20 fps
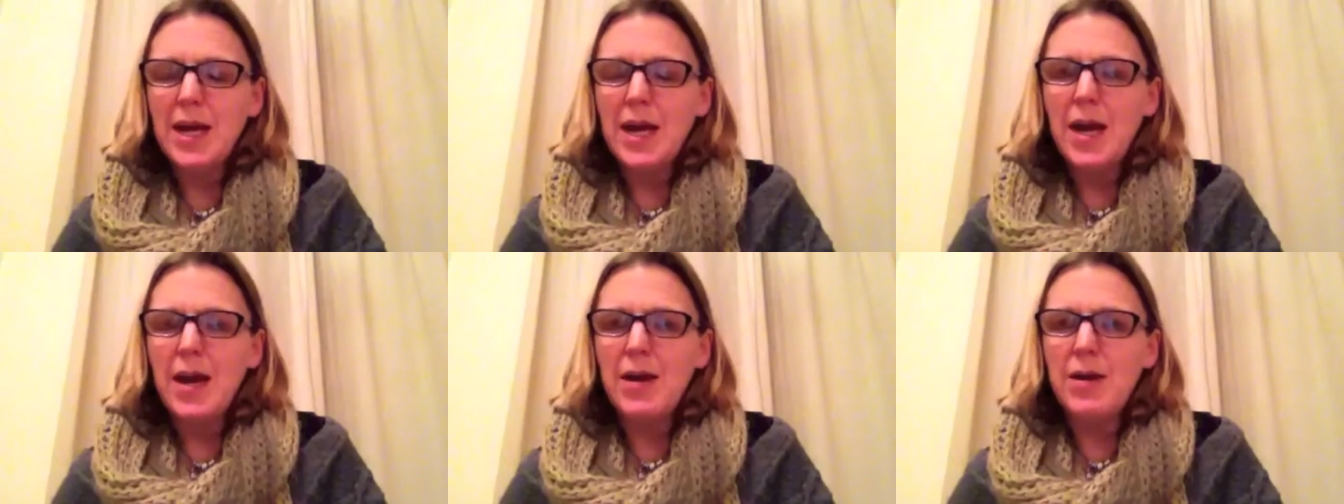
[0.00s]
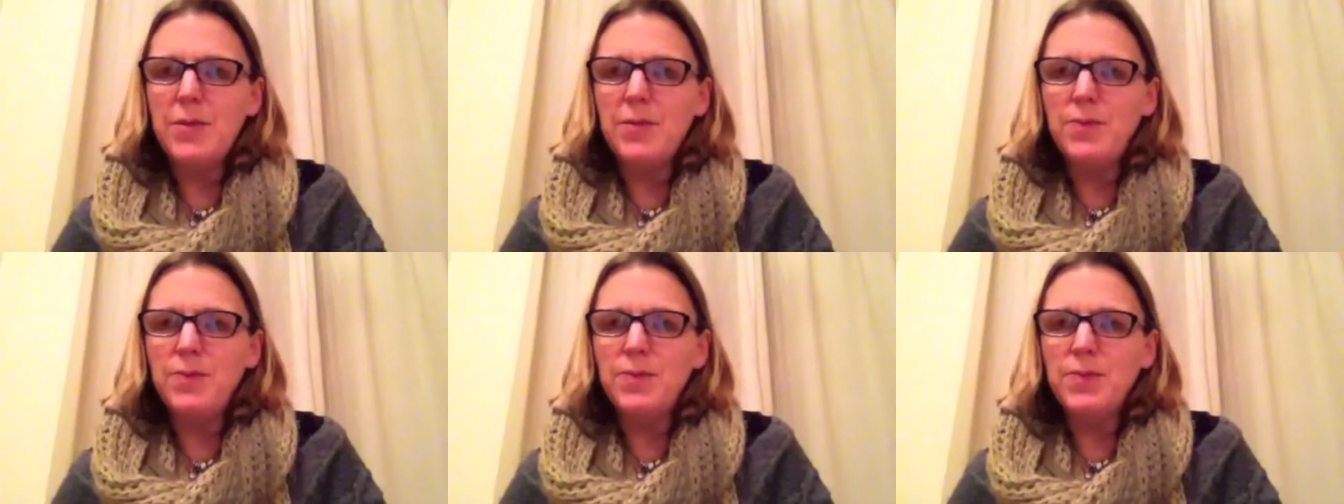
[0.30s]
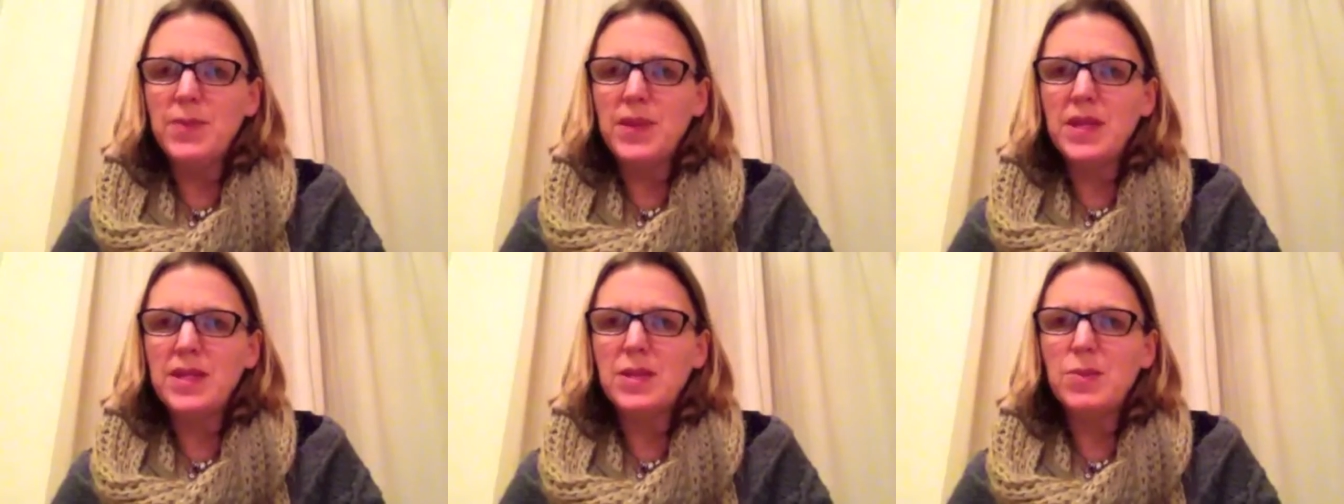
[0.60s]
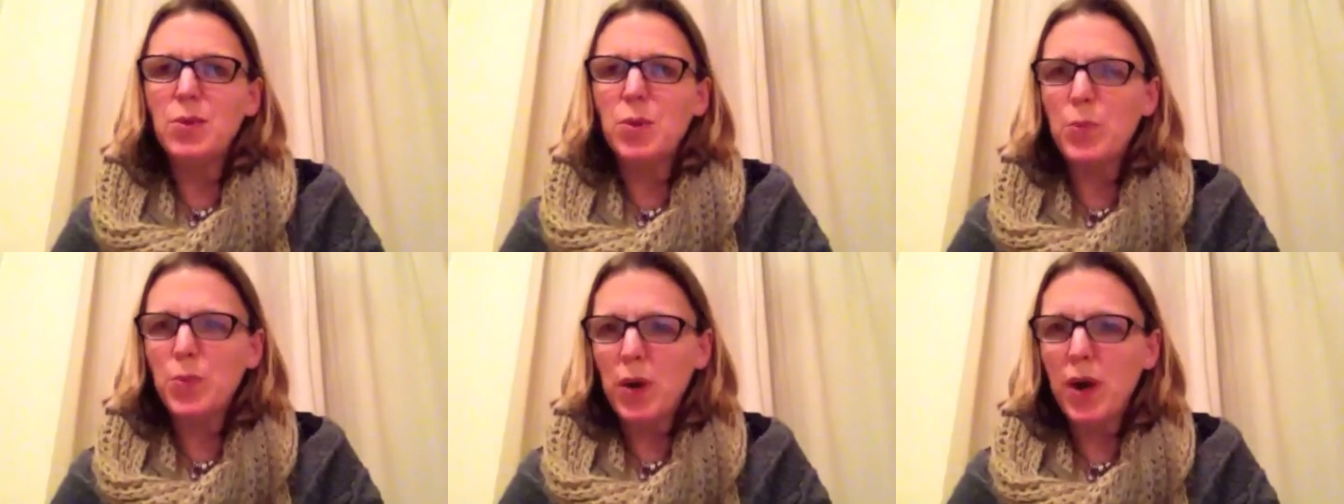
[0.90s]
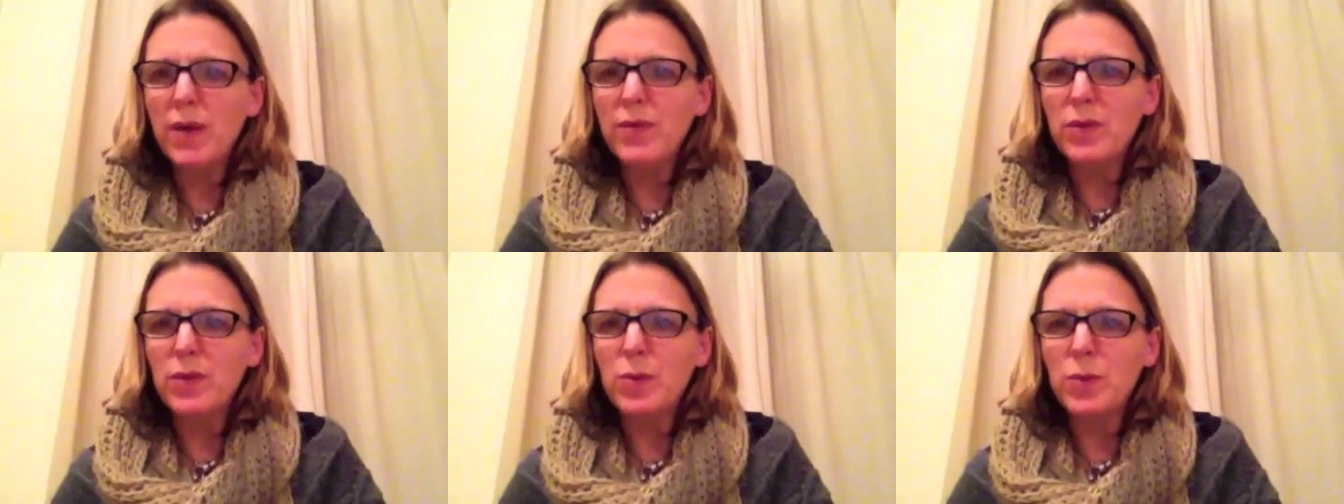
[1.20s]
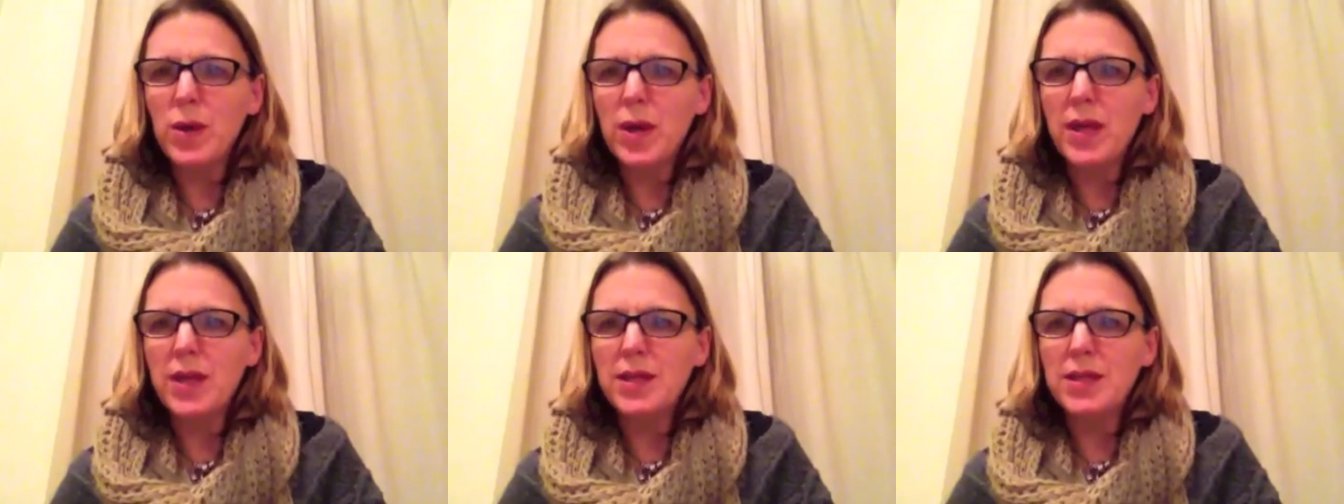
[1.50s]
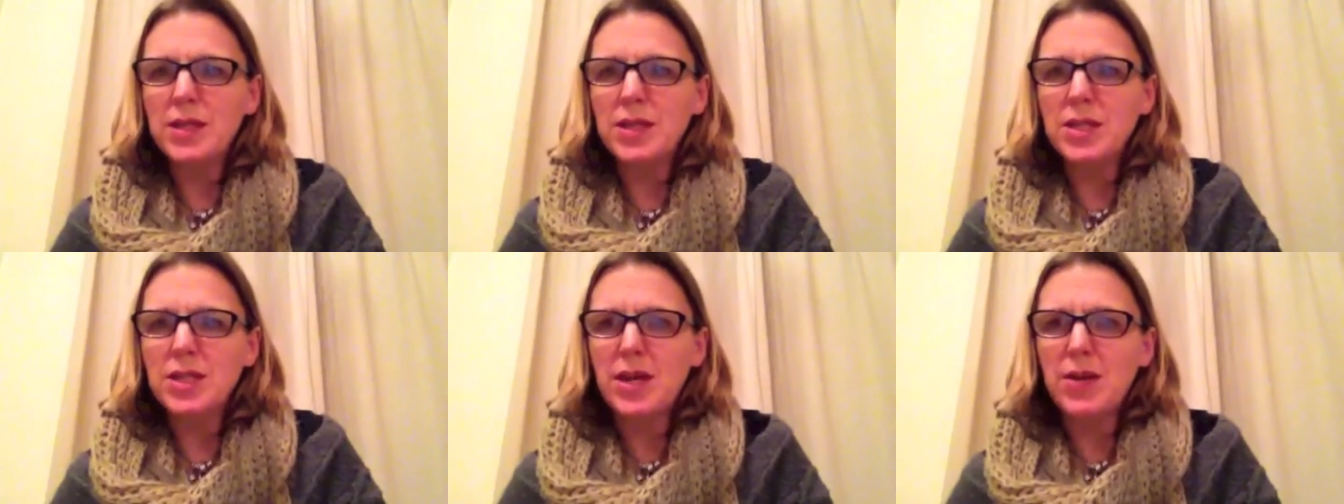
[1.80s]
Um, it's a more private way
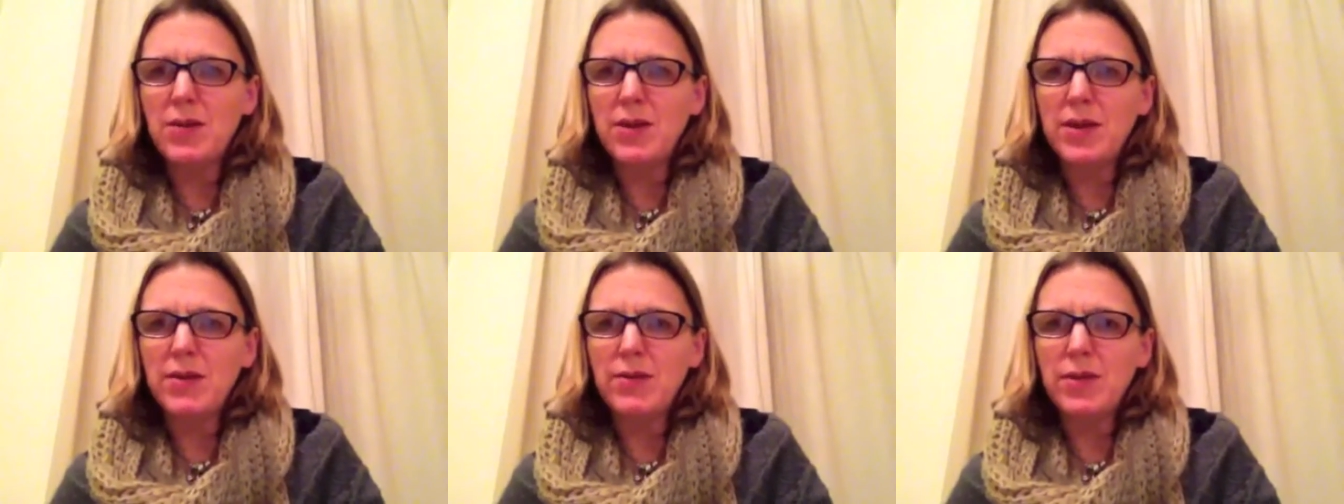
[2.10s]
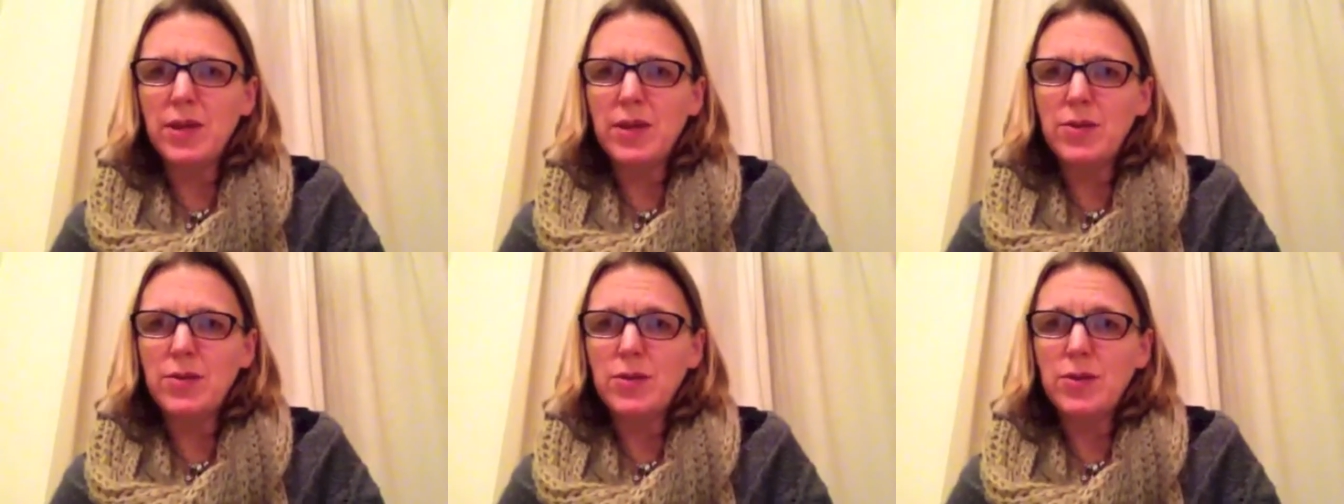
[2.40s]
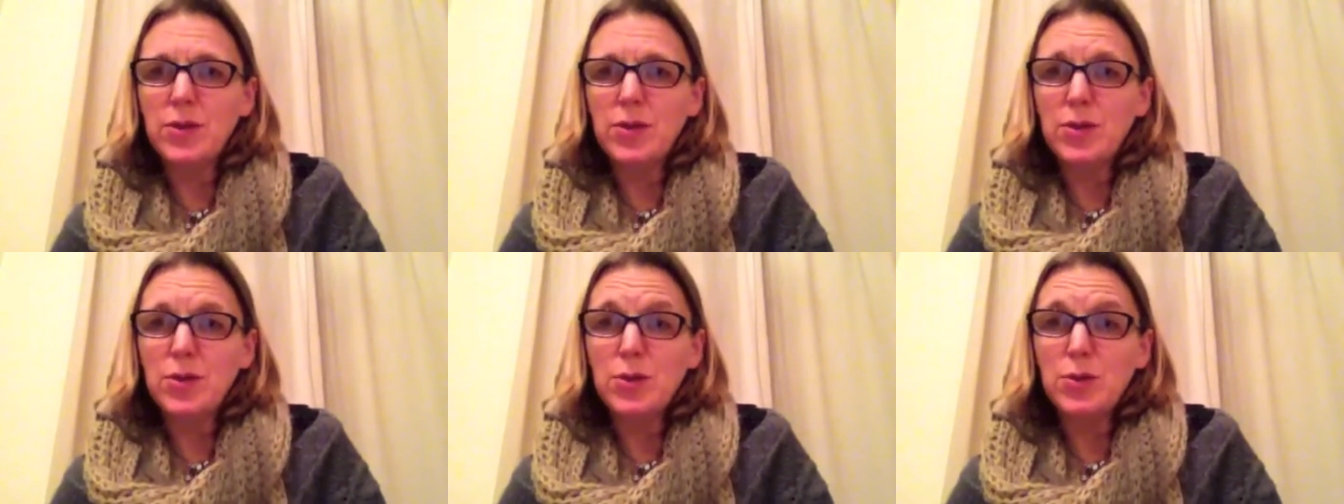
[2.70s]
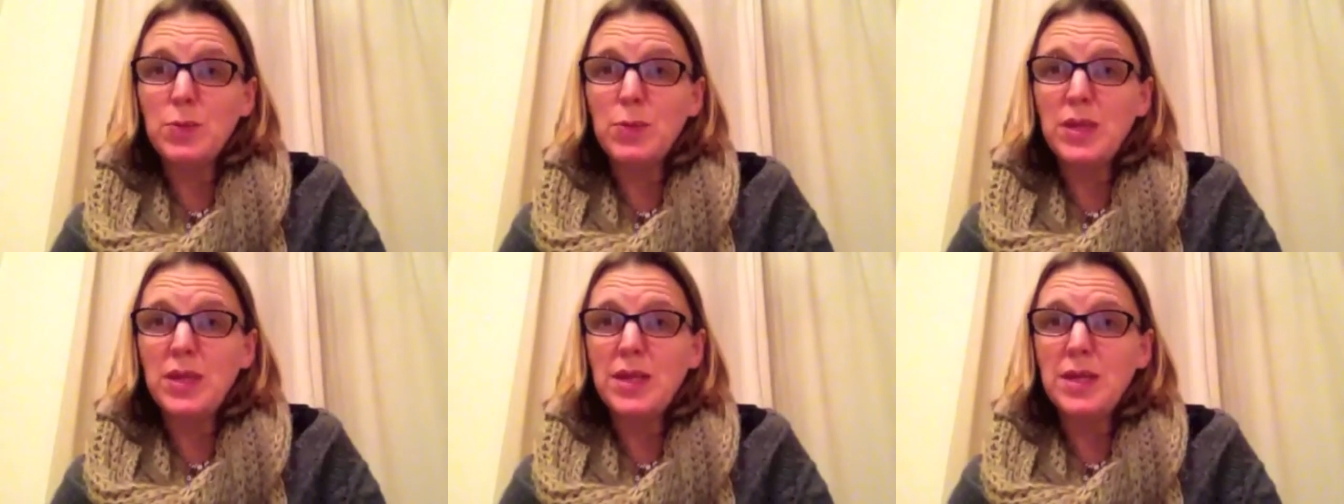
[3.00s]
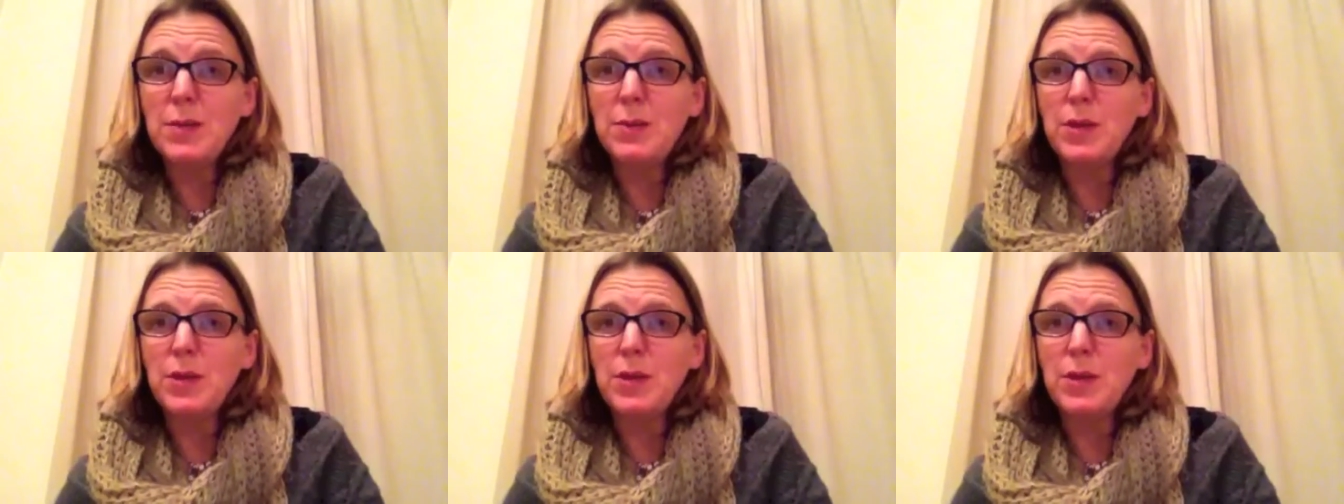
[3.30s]
than sharing everything on social media